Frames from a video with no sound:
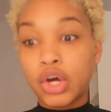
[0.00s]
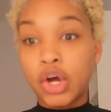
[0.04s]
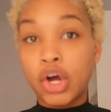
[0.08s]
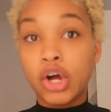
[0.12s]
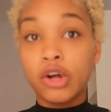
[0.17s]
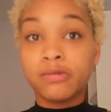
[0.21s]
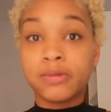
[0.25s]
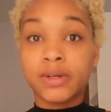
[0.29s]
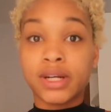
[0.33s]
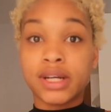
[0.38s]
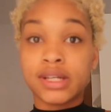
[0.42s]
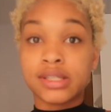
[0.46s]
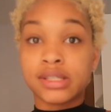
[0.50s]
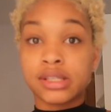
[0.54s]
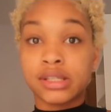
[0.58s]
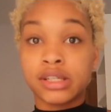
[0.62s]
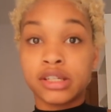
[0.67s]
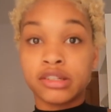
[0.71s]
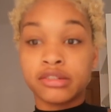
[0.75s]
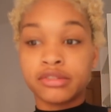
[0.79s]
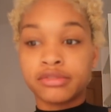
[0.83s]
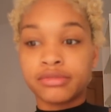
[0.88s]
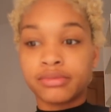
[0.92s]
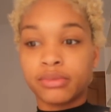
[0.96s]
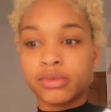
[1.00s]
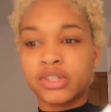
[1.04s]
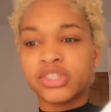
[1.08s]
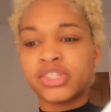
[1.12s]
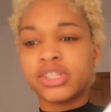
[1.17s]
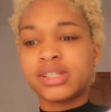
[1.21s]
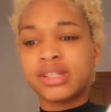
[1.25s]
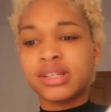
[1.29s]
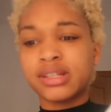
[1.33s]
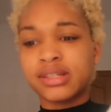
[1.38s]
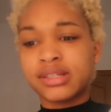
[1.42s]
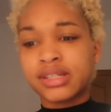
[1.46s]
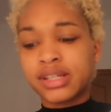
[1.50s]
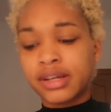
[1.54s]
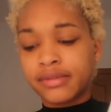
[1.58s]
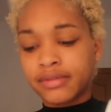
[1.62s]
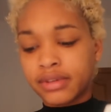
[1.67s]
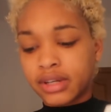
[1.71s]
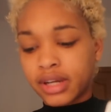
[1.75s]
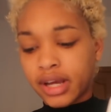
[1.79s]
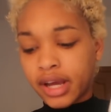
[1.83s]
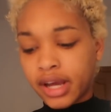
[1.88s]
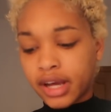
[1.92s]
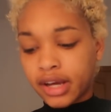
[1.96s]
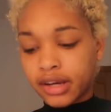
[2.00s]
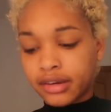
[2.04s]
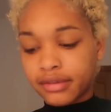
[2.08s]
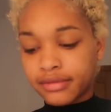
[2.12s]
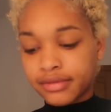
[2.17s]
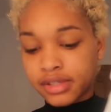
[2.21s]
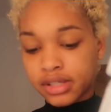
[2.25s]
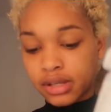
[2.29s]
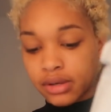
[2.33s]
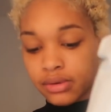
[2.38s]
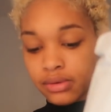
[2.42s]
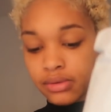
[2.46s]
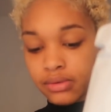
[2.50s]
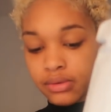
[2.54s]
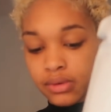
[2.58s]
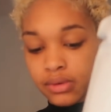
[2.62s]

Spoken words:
hopefully that's enough. And she said 7 minutes, so